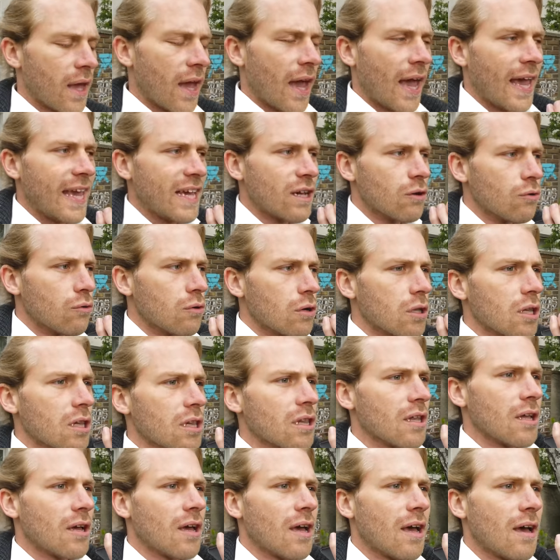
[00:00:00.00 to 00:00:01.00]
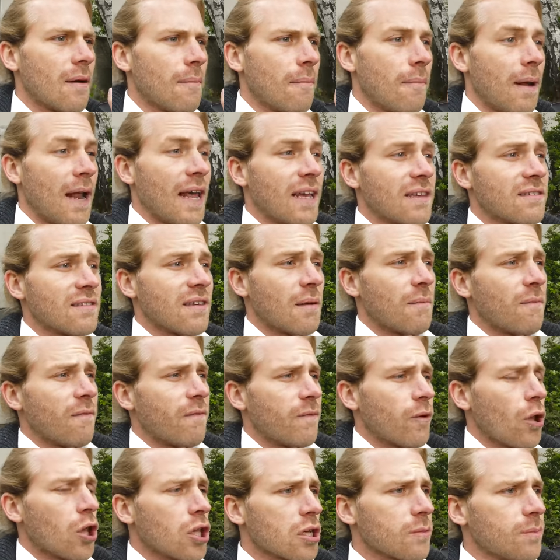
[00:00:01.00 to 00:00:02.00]
Hey Google, play some
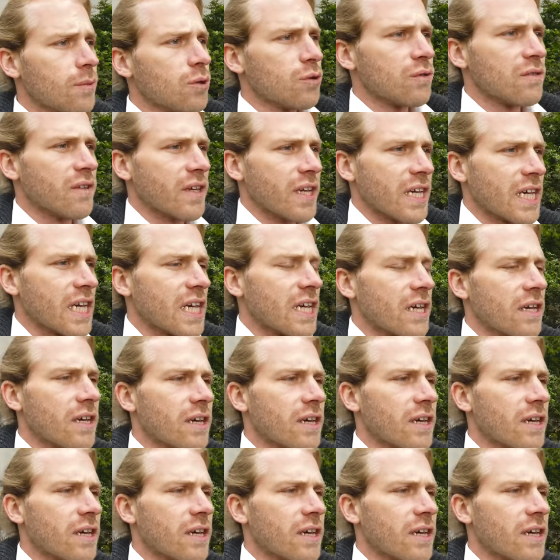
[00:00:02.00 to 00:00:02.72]
folk music.